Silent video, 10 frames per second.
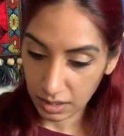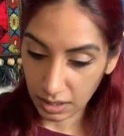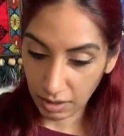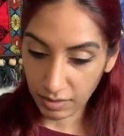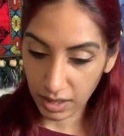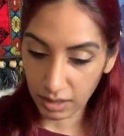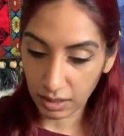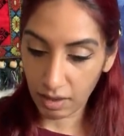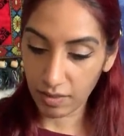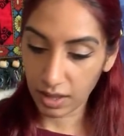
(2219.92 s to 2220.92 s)
Love it,
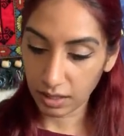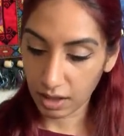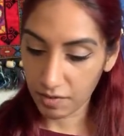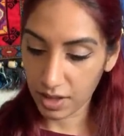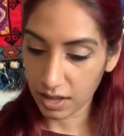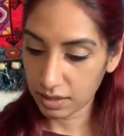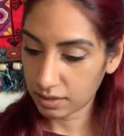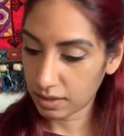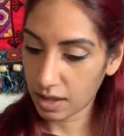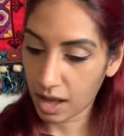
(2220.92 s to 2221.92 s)
love it, love it.
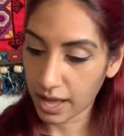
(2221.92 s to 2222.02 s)
I